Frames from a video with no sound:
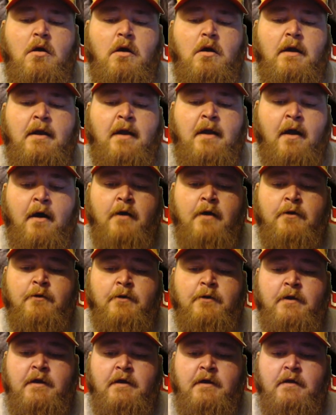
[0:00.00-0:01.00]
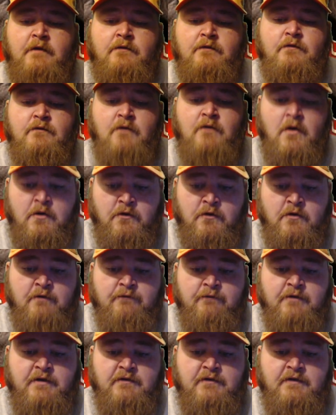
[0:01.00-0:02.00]
Connor is under
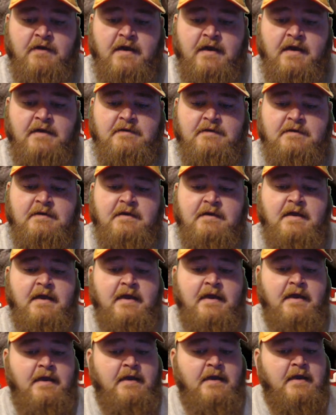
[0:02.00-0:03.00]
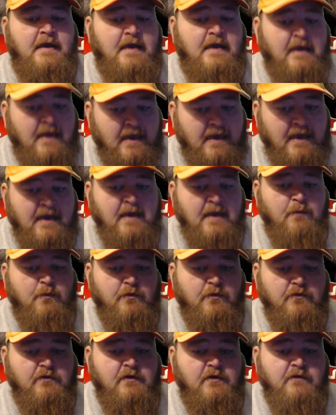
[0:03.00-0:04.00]
investigation and he can
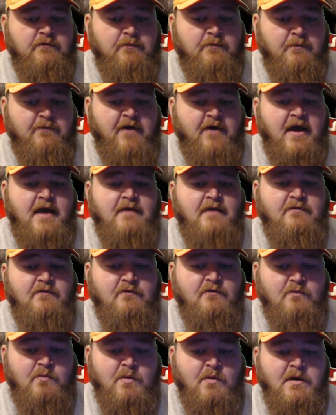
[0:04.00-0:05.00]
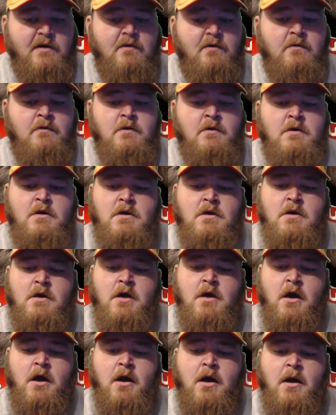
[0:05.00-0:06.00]
receive fines as well.
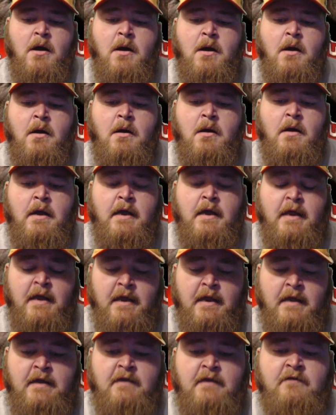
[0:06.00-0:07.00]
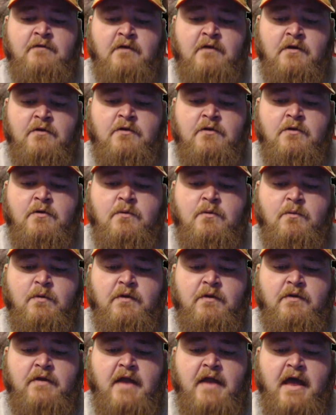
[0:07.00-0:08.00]
And he's under
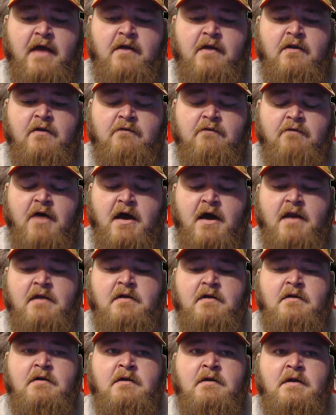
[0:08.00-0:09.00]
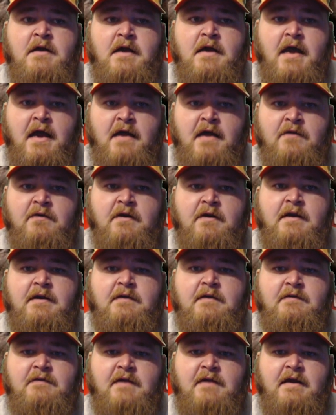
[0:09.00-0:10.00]
with Nevada
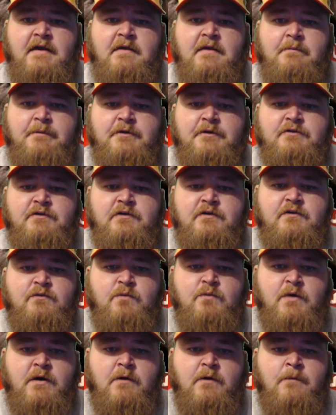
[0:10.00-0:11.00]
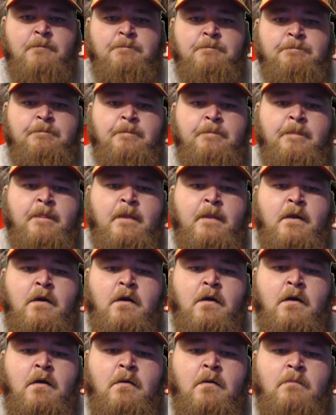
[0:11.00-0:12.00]
Athletic State Commission as well.
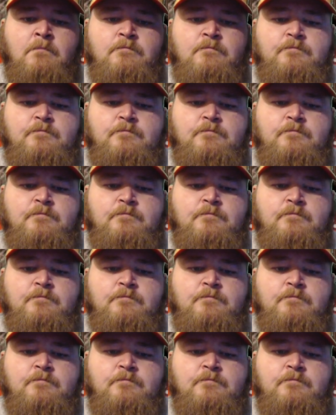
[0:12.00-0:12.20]
Um,